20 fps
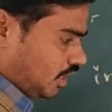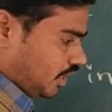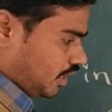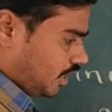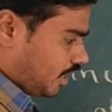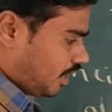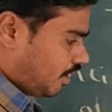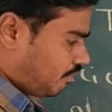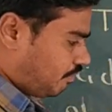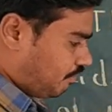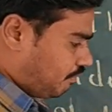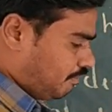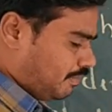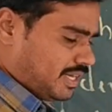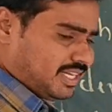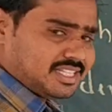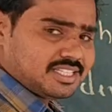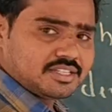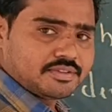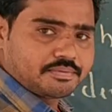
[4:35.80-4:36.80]
Here F
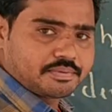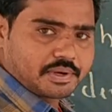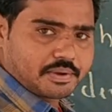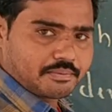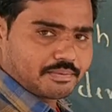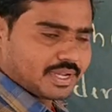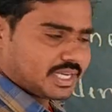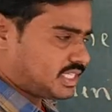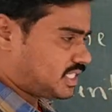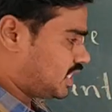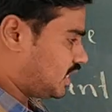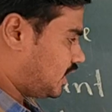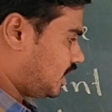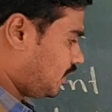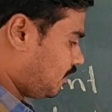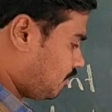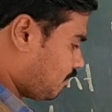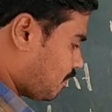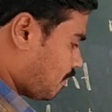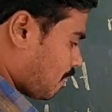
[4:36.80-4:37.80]
means
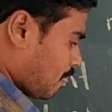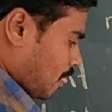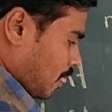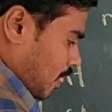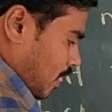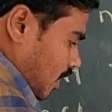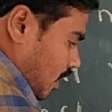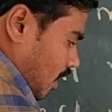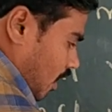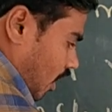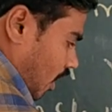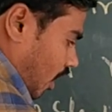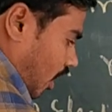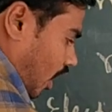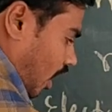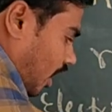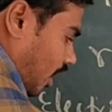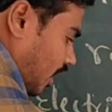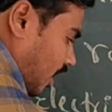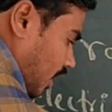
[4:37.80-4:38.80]
frequency,
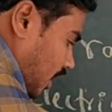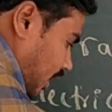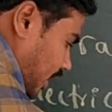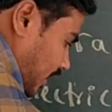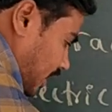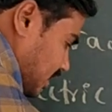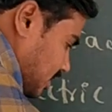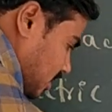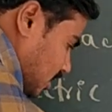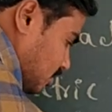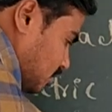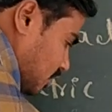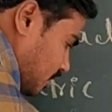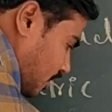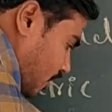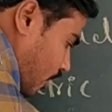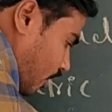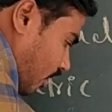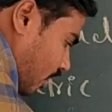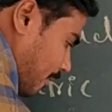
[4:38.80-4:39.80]
or it is
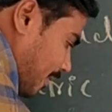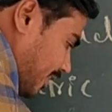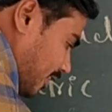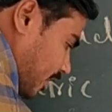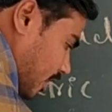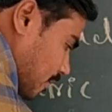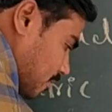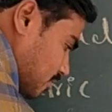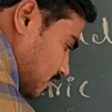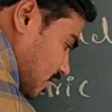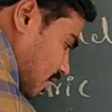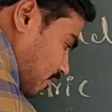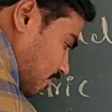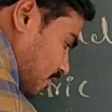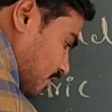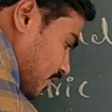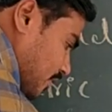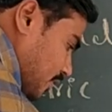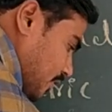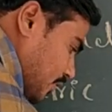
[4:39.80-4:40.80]
also denoted in terms
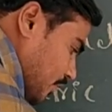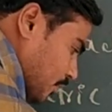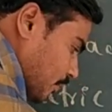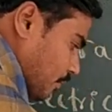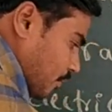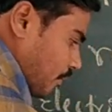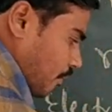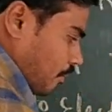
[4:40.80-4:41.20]
of nu.